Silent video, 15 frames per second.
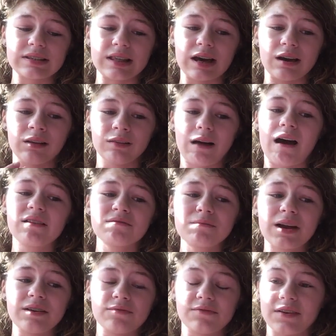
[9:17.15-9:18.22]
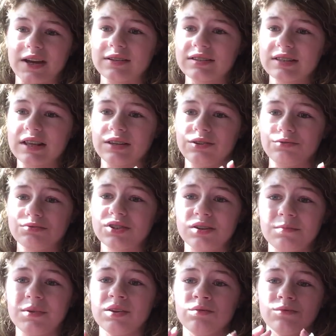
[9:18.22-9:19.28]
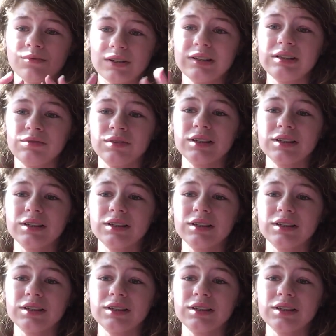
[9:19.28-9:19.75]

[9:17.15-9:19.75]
that a lot of my fans that used to be really,